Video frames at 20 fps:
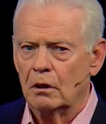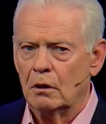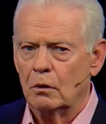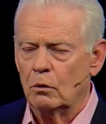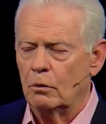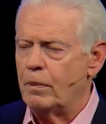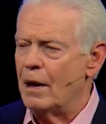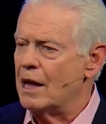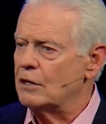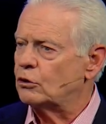
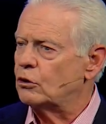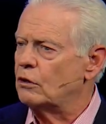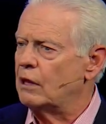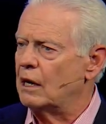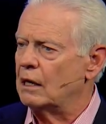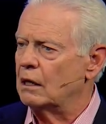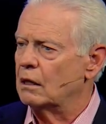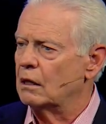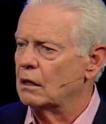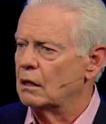Well, Pastor,
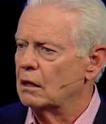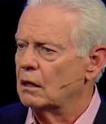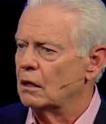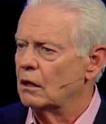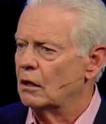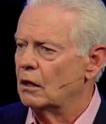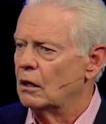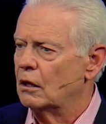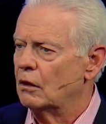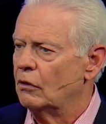they
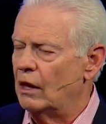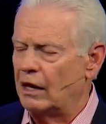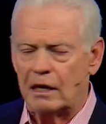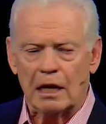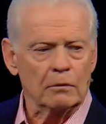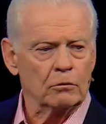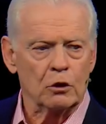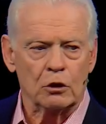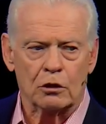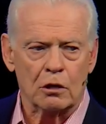They
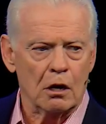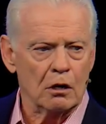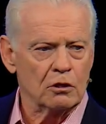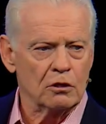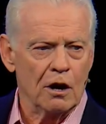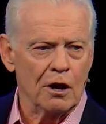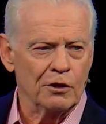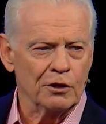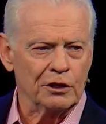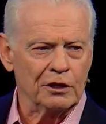come to church
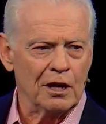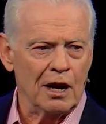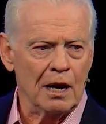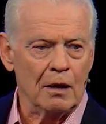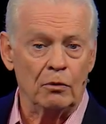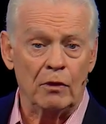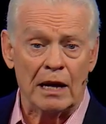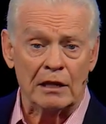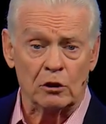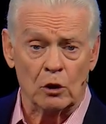all the
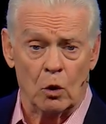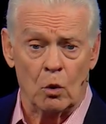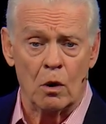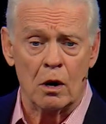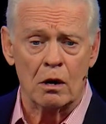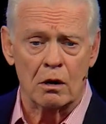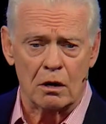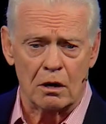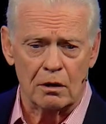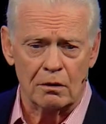time. That's a
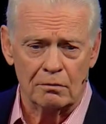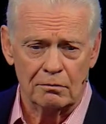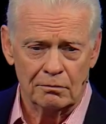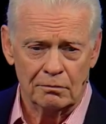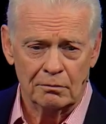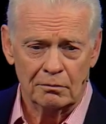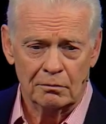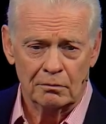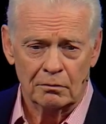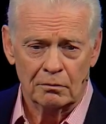work.
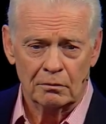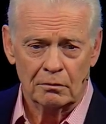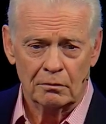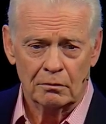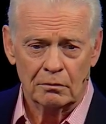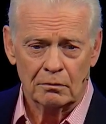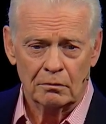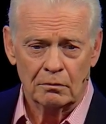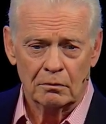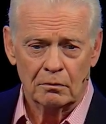
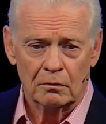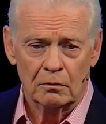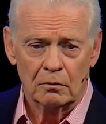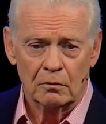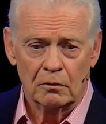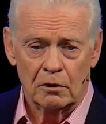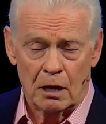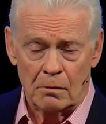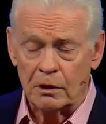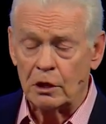
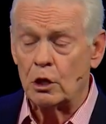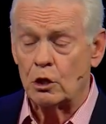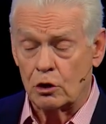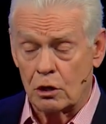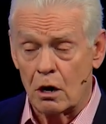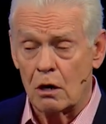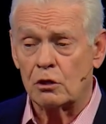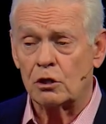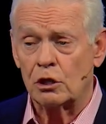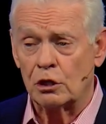Coming to
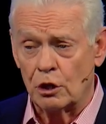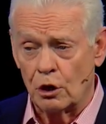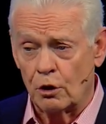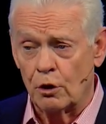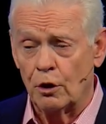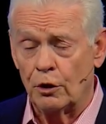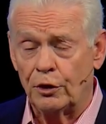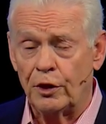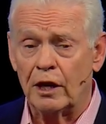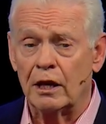church is a
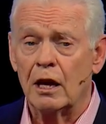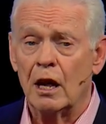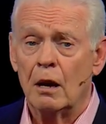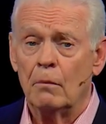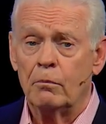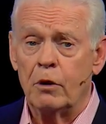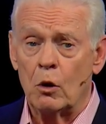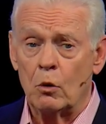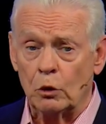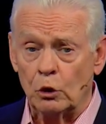good thing,
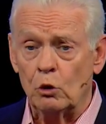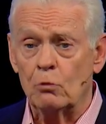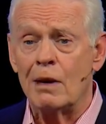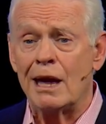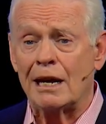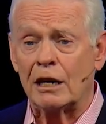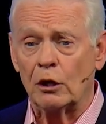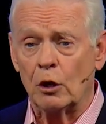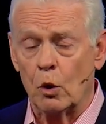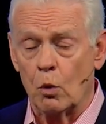but when you
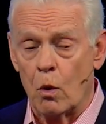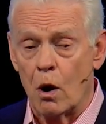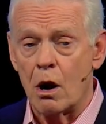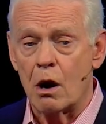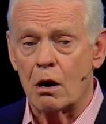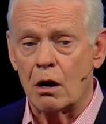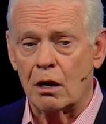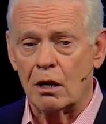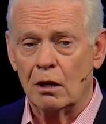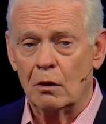make it a
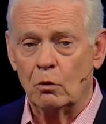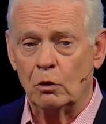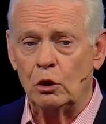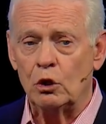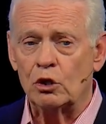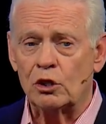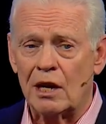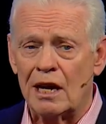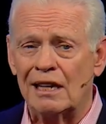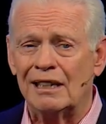work, when you
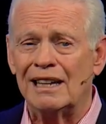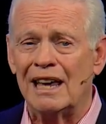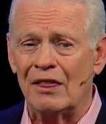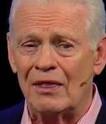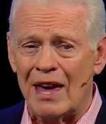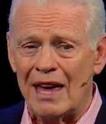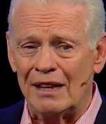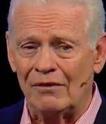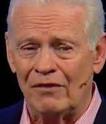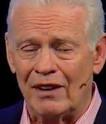say it in
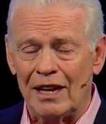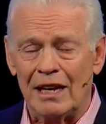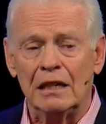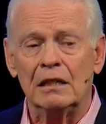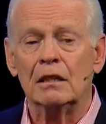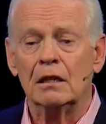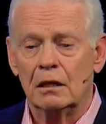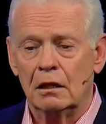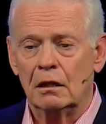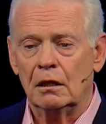that vein,
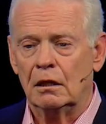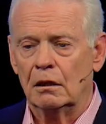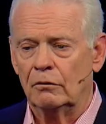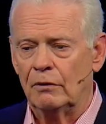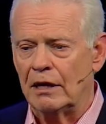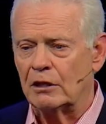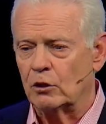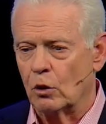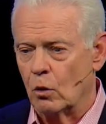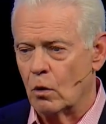
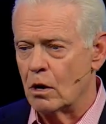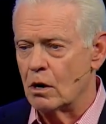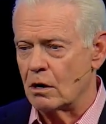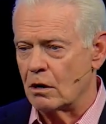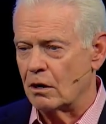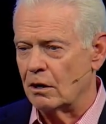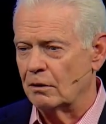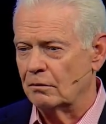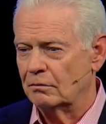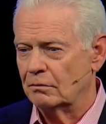that's a
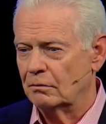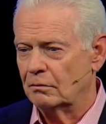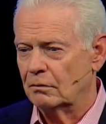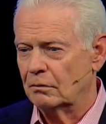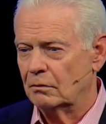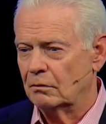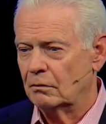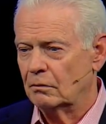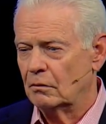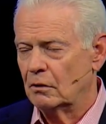work.
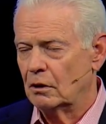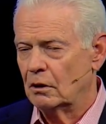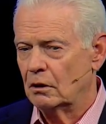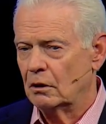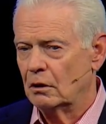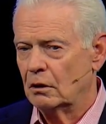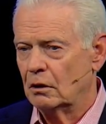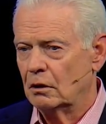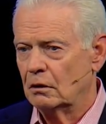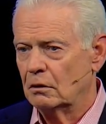
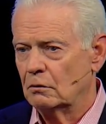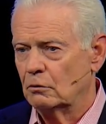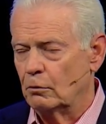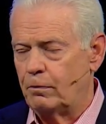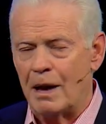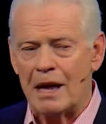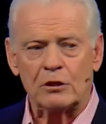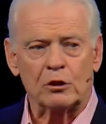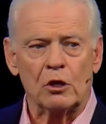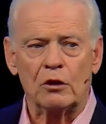Well,
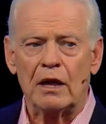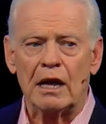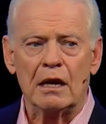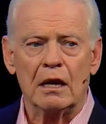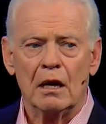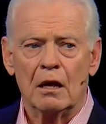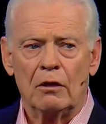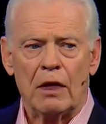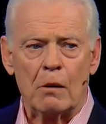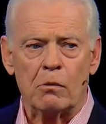Pastor, they,
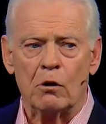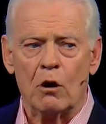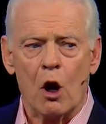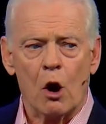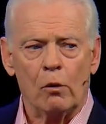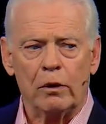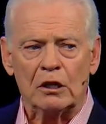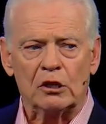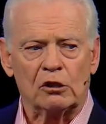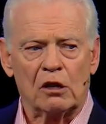they were
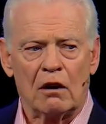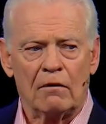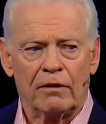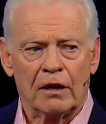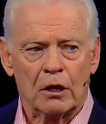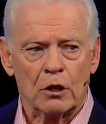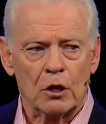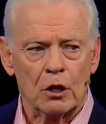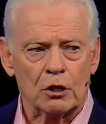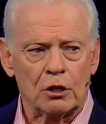always
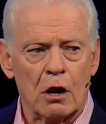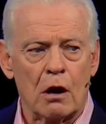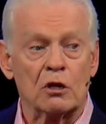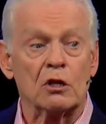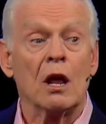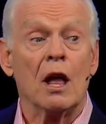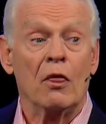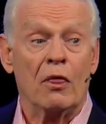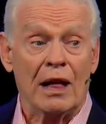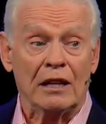serving in the church.
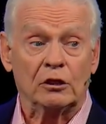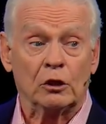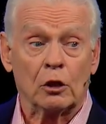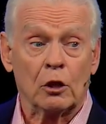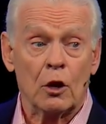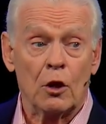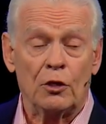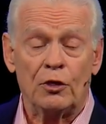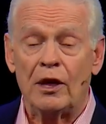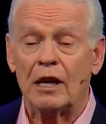That's a
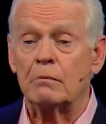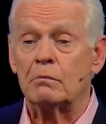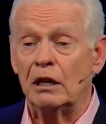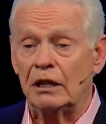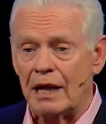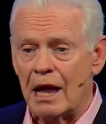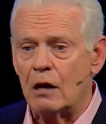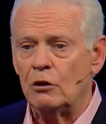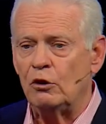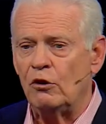good thing, but
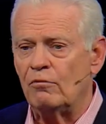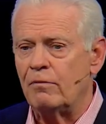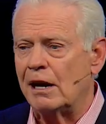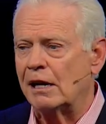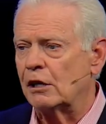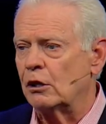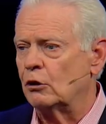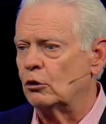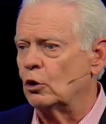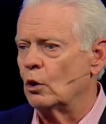now you've
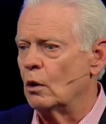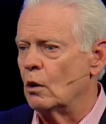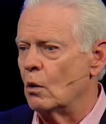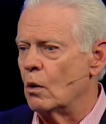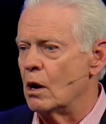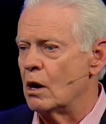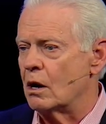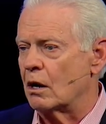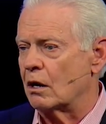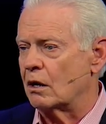made it into a
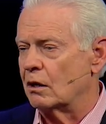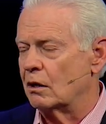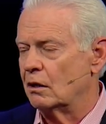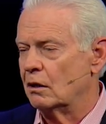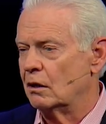work.